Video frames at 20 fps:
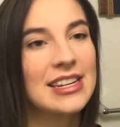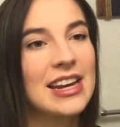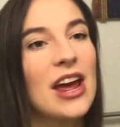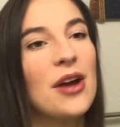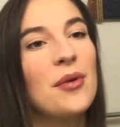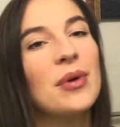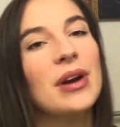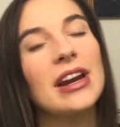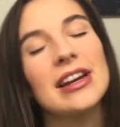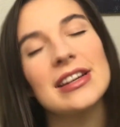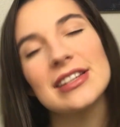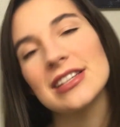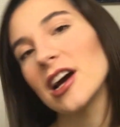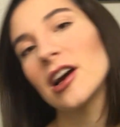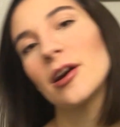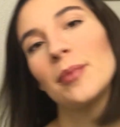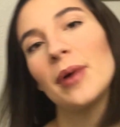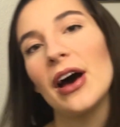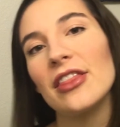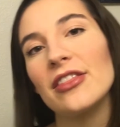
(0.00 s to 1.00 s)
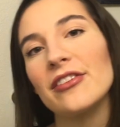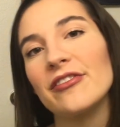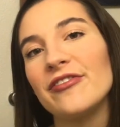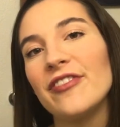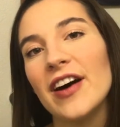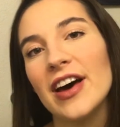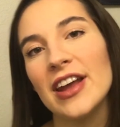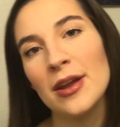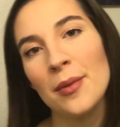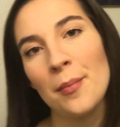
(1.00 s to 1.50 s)
Today we're going to talk about
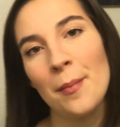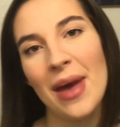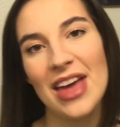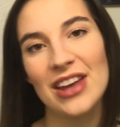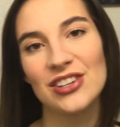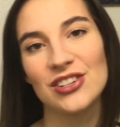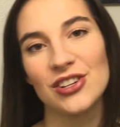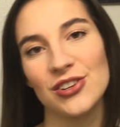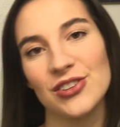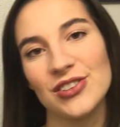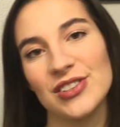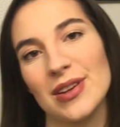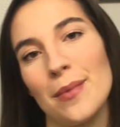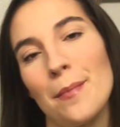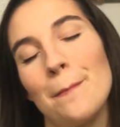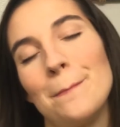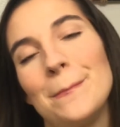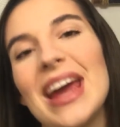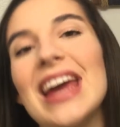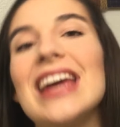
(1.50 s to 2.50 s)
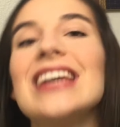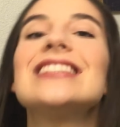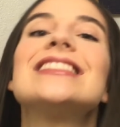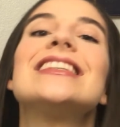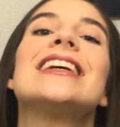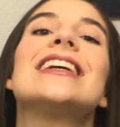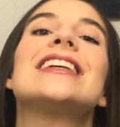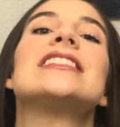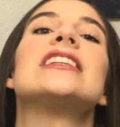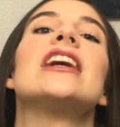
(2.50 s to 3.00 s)
the fundamentals and
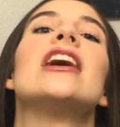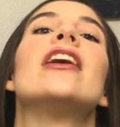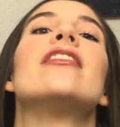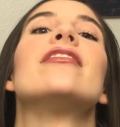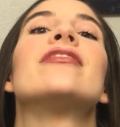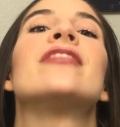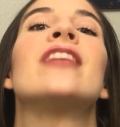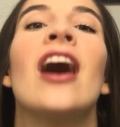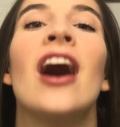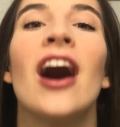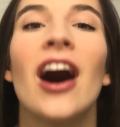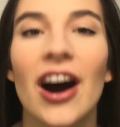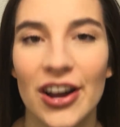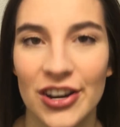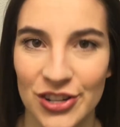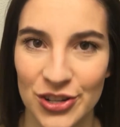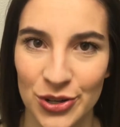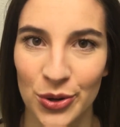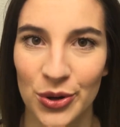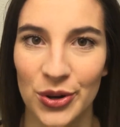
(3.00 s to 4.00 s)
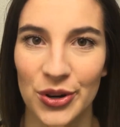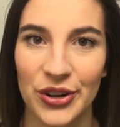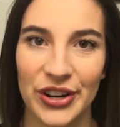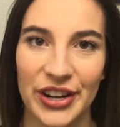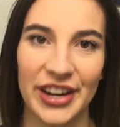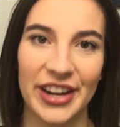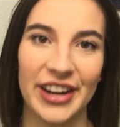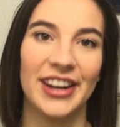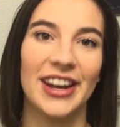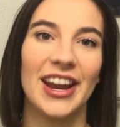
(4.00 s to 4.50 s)
basics of
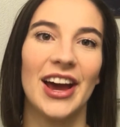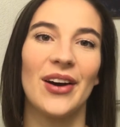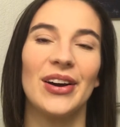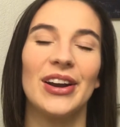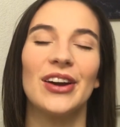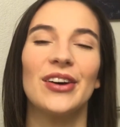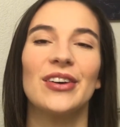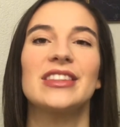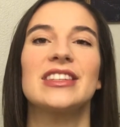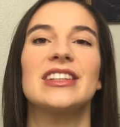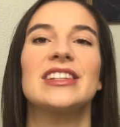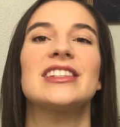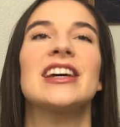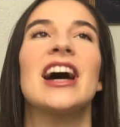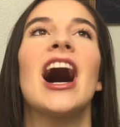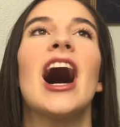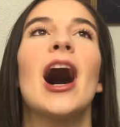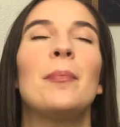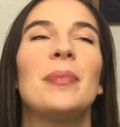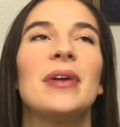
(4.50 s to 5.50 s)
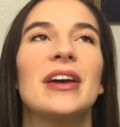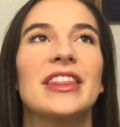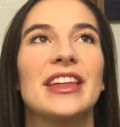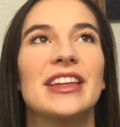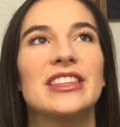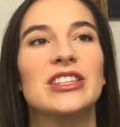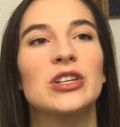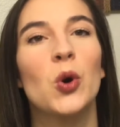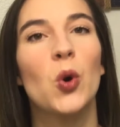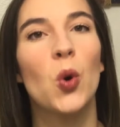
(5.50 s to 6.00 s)
contouring. Now I know it's a
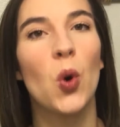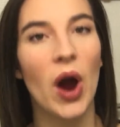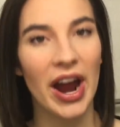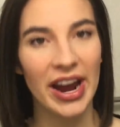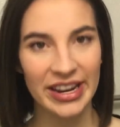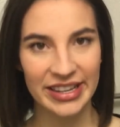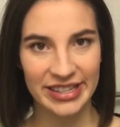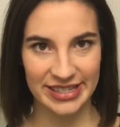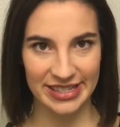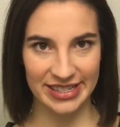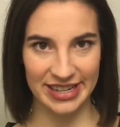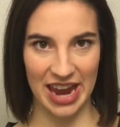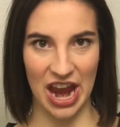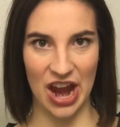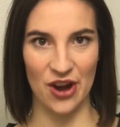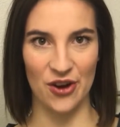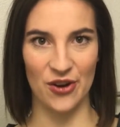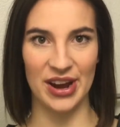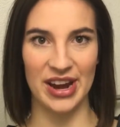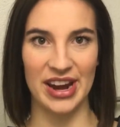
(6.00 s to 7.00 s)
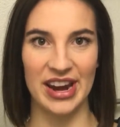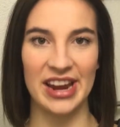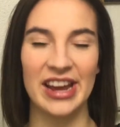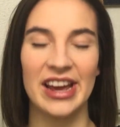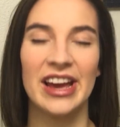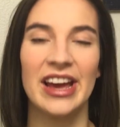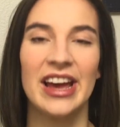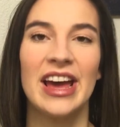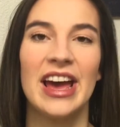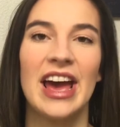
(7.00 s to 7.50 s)
topic that's quite
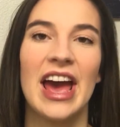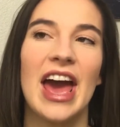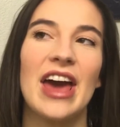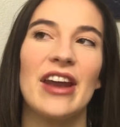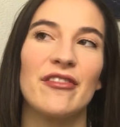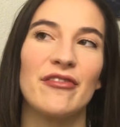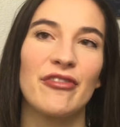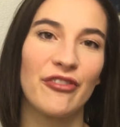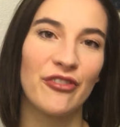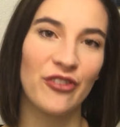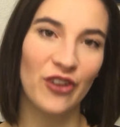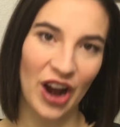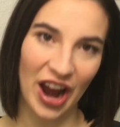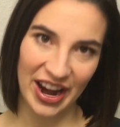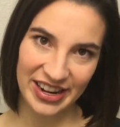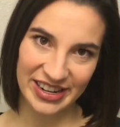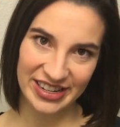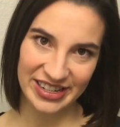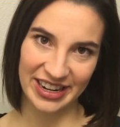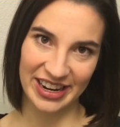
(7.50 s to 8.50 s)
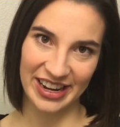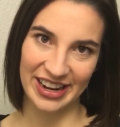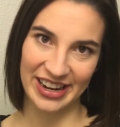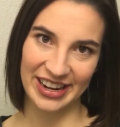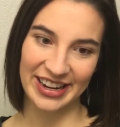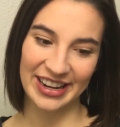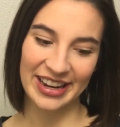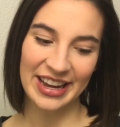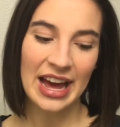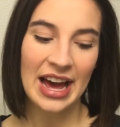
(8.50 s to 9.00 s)
scary and
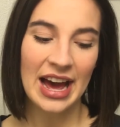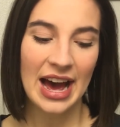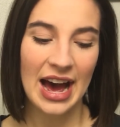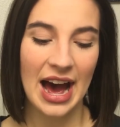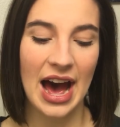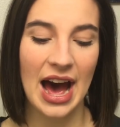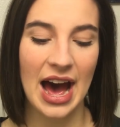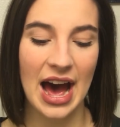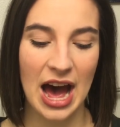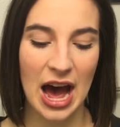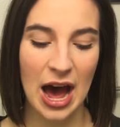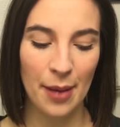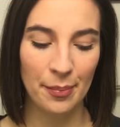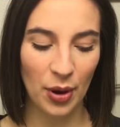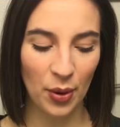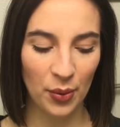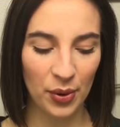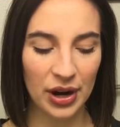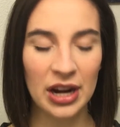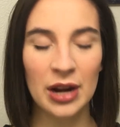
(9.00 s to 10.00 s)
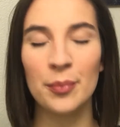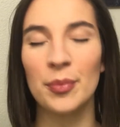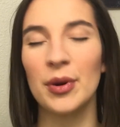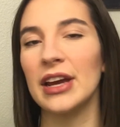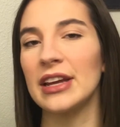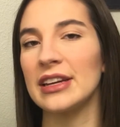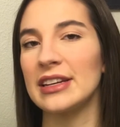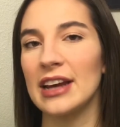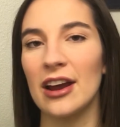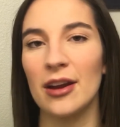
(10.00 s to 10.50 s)
frightening, but we're going to
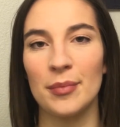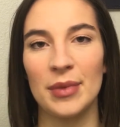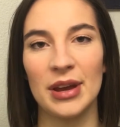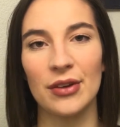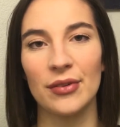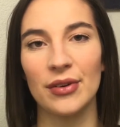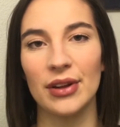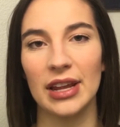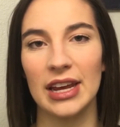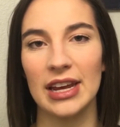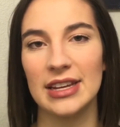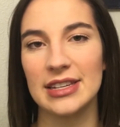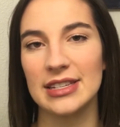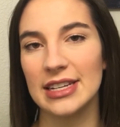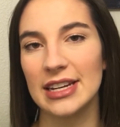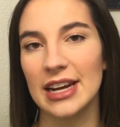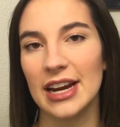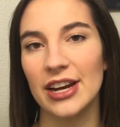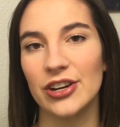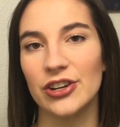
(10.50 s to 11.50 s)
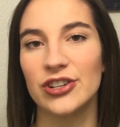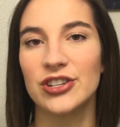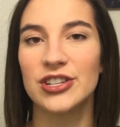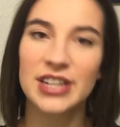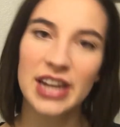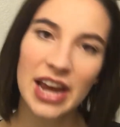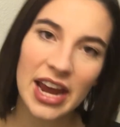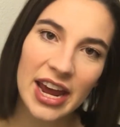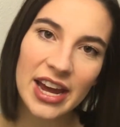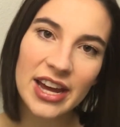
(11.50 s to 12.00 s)
break it down and make it really easy to
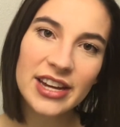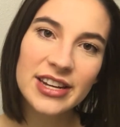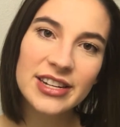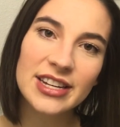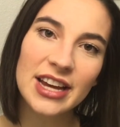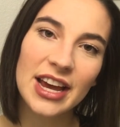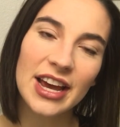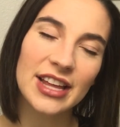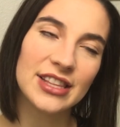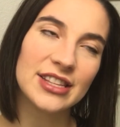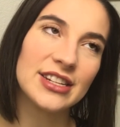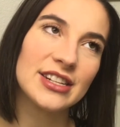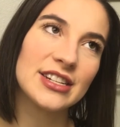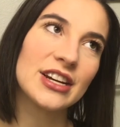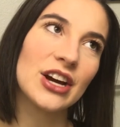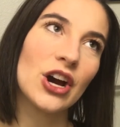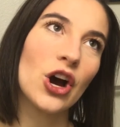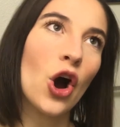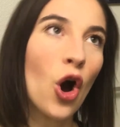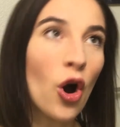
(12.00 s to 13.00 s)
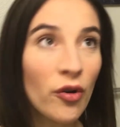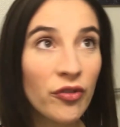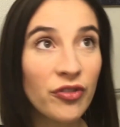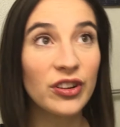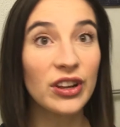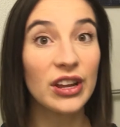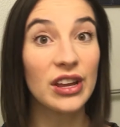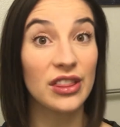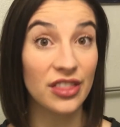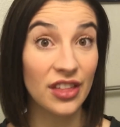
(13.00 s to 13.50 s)
understand and
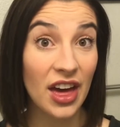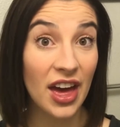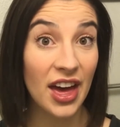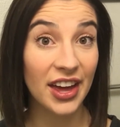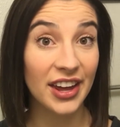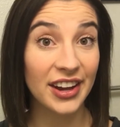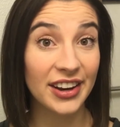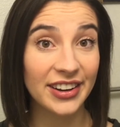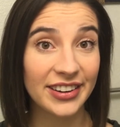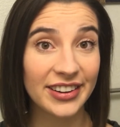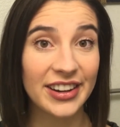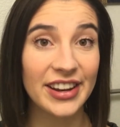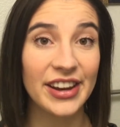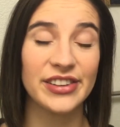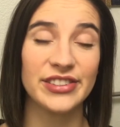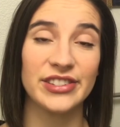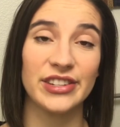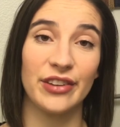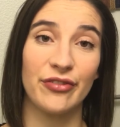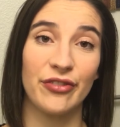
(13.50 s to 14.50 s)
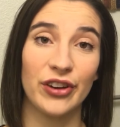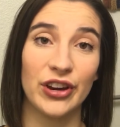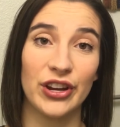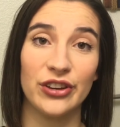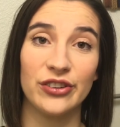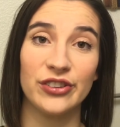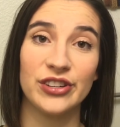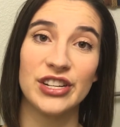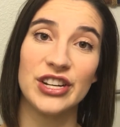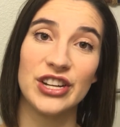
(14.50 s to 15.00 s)
hopefully then easy for
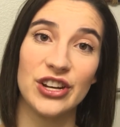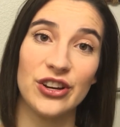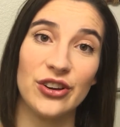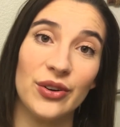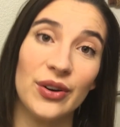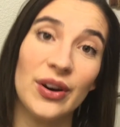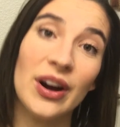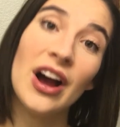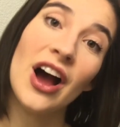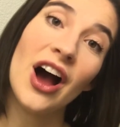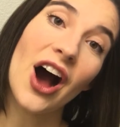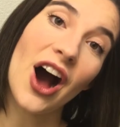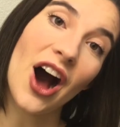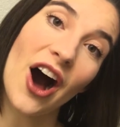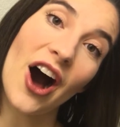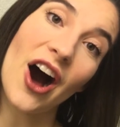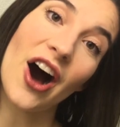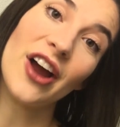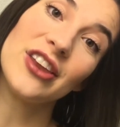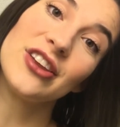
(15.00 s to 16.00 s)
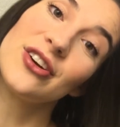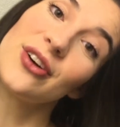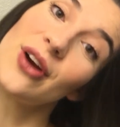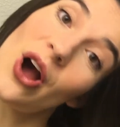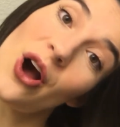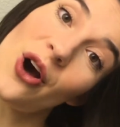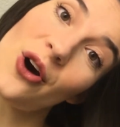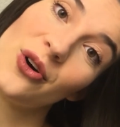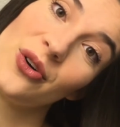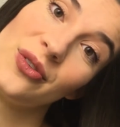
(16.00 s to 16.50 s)
you to do on
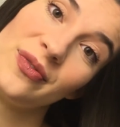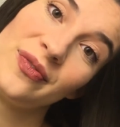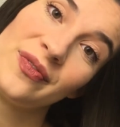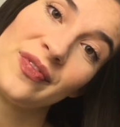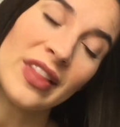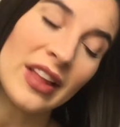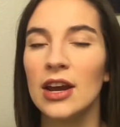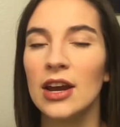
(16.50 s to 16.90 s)
your own.